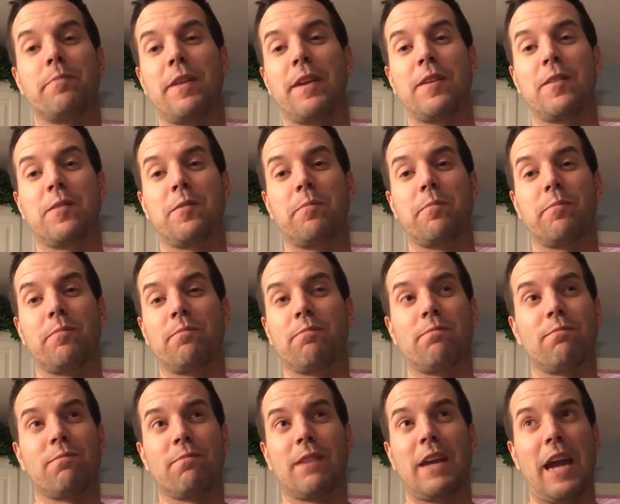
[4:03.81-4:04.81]
his
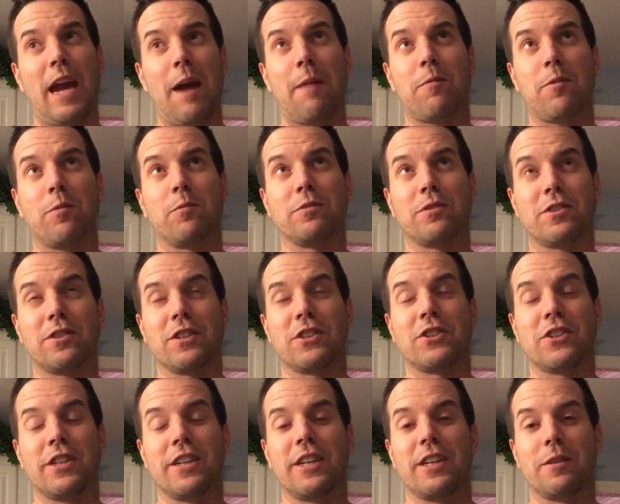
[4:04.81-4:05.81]
camera was
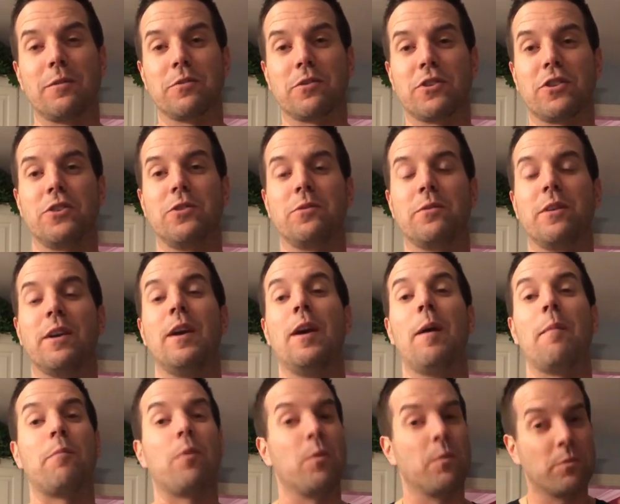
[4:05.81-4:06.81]
such a hit. It was cute.
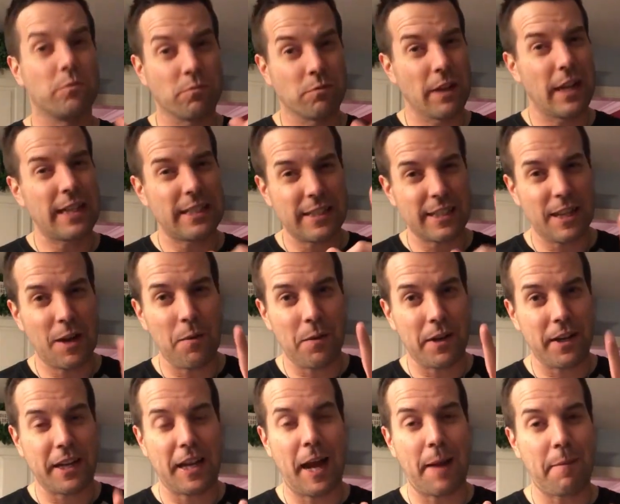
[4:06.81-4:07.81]
But last thing I
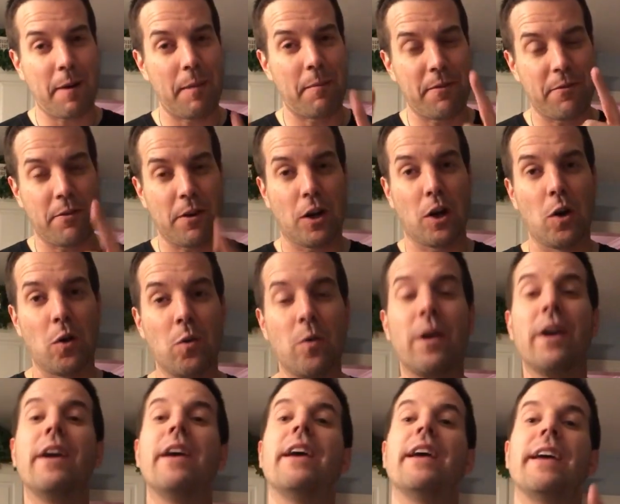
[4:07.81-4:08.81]
wanted to comment on before I
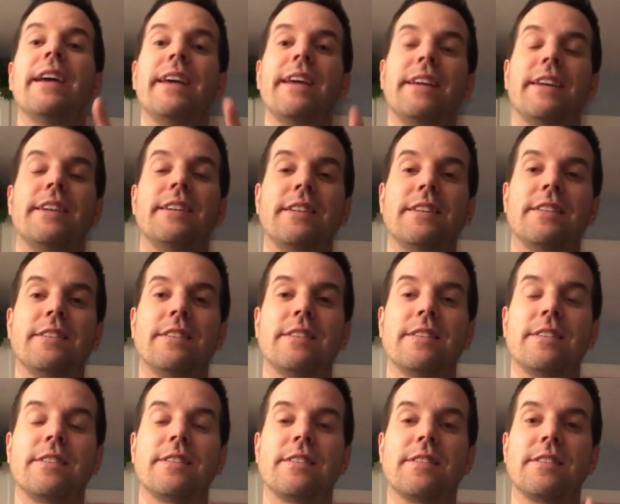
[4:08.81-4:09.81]
go
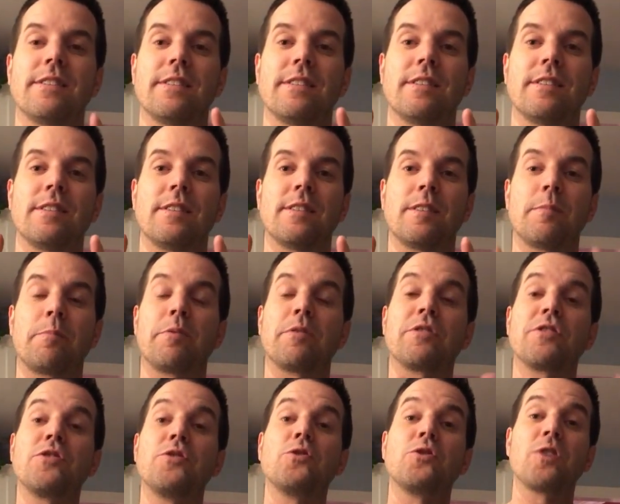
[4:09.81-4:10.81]
is the
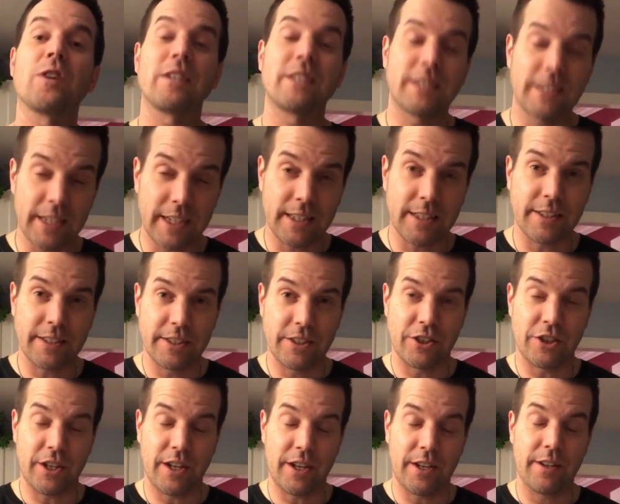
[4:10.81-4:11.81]
person you saw tickling
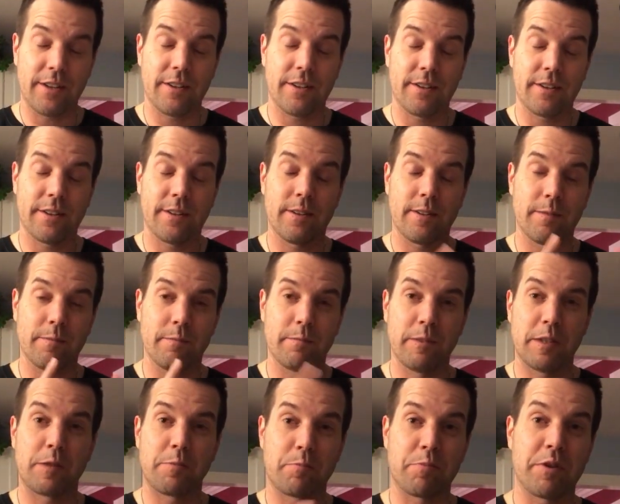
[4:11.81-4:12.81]
Jay,
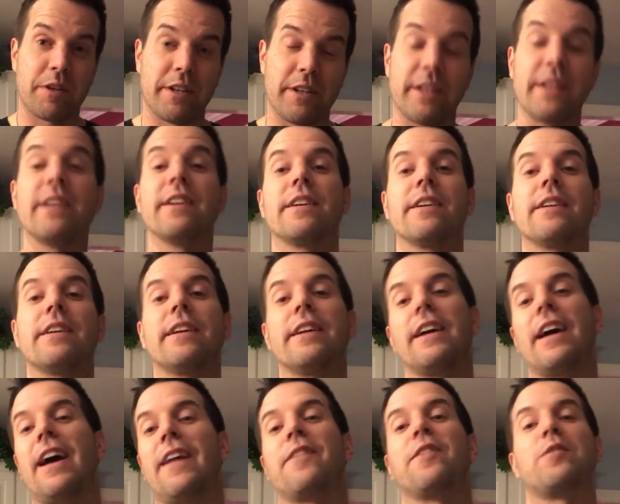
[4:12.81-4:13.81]
Miss Brittany,
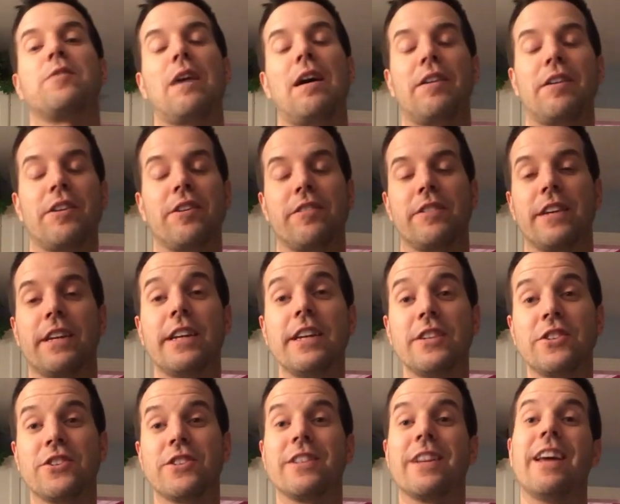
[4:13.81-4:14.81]
on the ground here in the
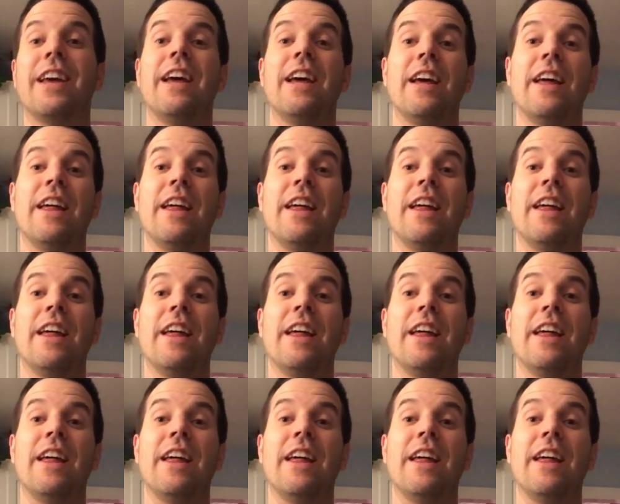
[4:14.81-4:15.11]
kitchen,